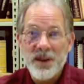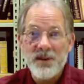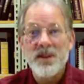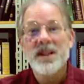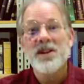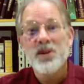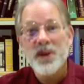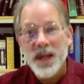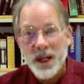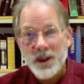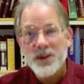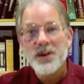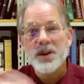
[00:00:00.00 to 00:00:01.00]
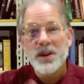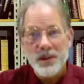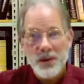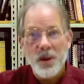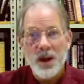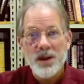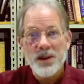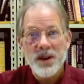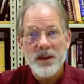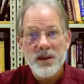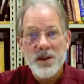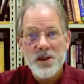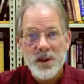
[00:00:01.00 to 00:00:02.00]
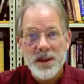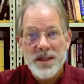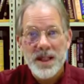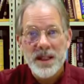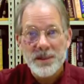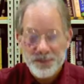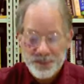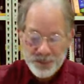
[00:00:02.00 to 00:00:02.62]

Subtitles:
from the 300th to the 400th anniversary, see?